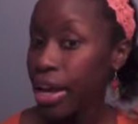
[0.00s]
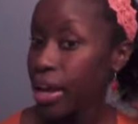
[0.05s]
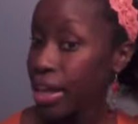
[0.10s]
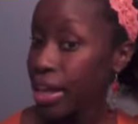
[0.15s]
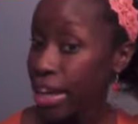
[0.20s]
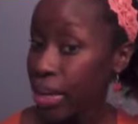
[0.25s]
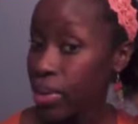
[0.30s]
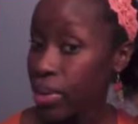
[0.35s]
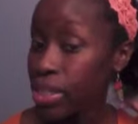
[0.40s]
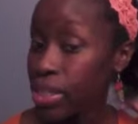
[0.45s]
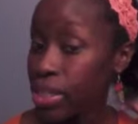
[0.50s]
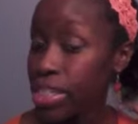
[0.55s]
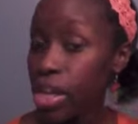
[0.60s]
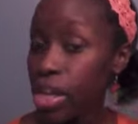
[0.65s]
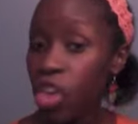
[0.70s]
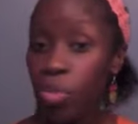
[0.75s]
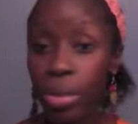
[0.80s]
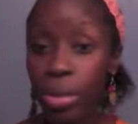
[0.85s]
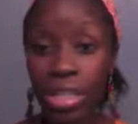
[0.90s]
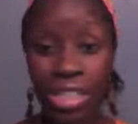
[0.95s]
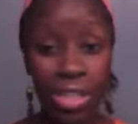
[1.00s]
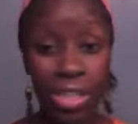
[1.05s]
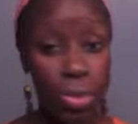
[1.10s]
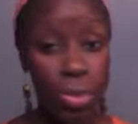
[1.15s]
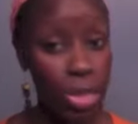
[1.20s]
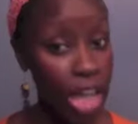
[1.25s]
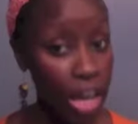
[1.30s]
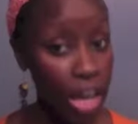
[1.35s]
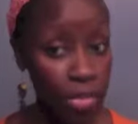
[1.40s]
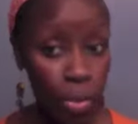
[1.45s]
hair itself because I use
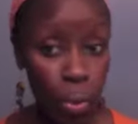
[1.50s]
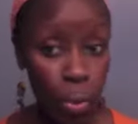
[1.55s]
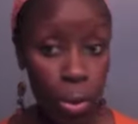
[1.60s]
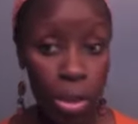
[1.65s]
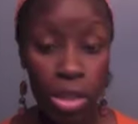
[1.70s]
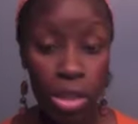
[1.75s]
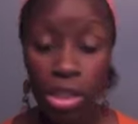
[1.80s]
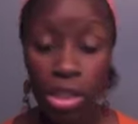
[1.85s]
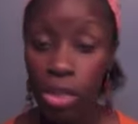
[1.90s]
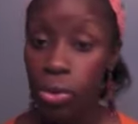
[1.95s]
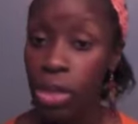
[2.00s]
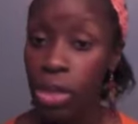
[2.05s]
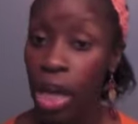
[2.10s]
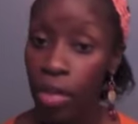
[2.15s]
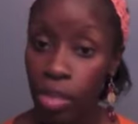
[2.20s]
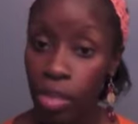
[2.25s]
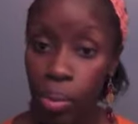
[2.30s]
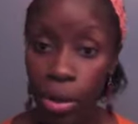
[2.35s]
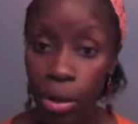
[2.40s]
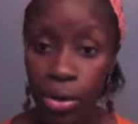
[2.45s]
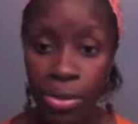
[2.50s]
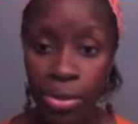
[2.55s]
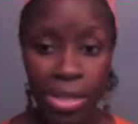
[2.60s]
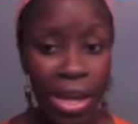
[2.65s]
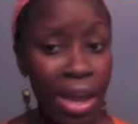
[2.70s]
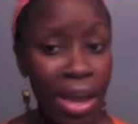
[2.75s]
heavy oils, I use heavy butters,